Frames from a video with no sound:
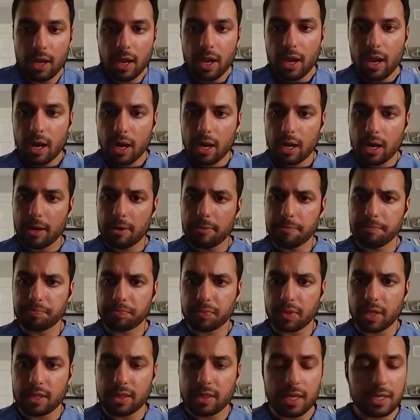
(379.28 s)

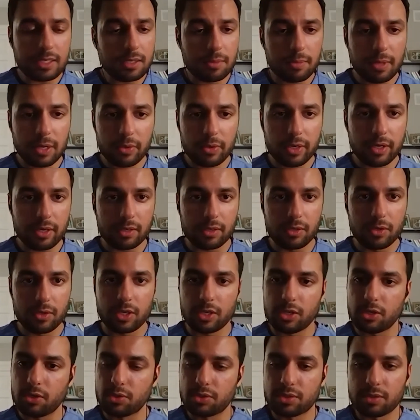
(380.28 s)
And that's about it. You can
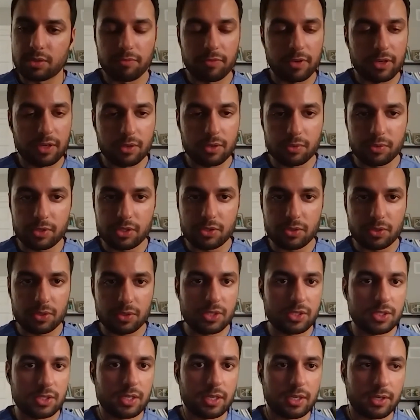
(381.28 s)
use some video
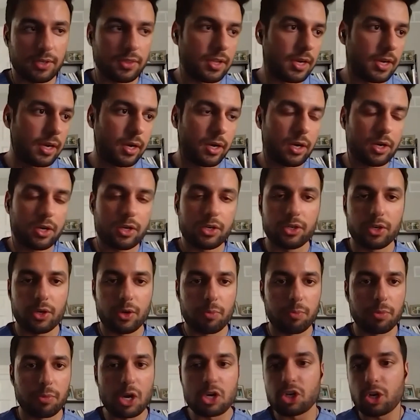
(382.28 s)
resources here and there,
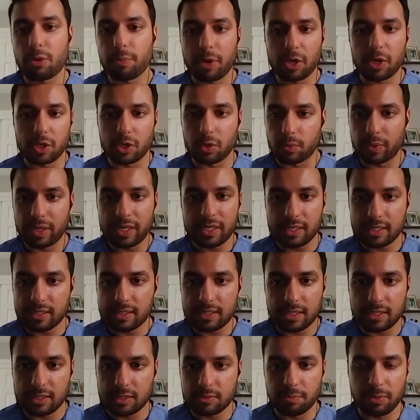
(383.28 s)
brush up on your
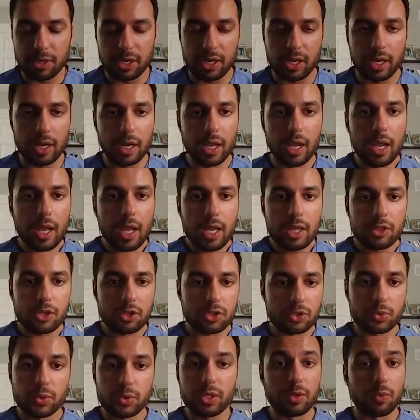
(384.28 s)
weaknesses, but there's
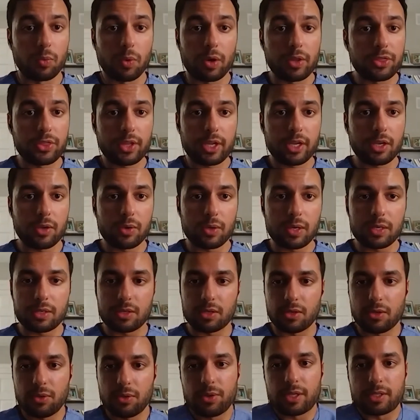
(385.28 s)
really one thing you need to
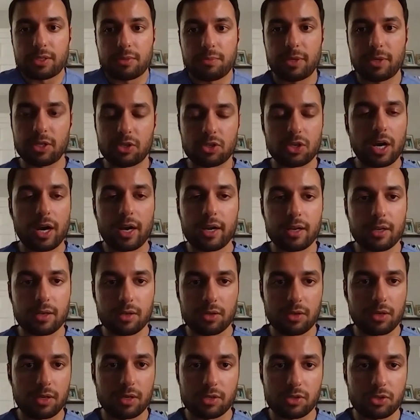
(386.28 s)
do that's been tried and
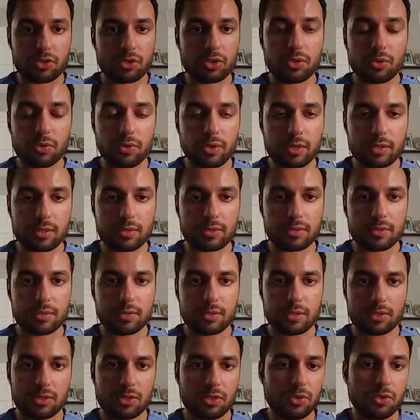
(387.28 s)
true. It's
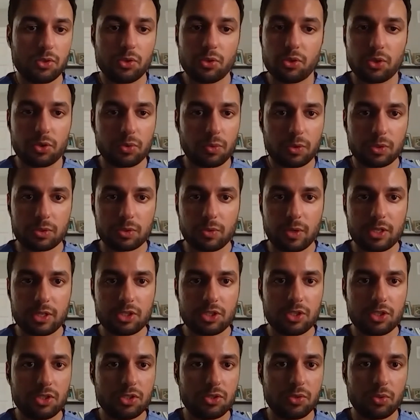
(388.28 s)
you do your world
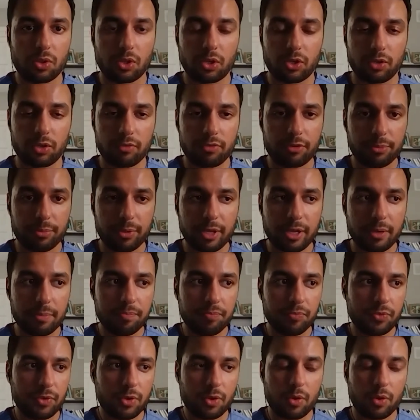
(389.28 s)
questions, you learn from them.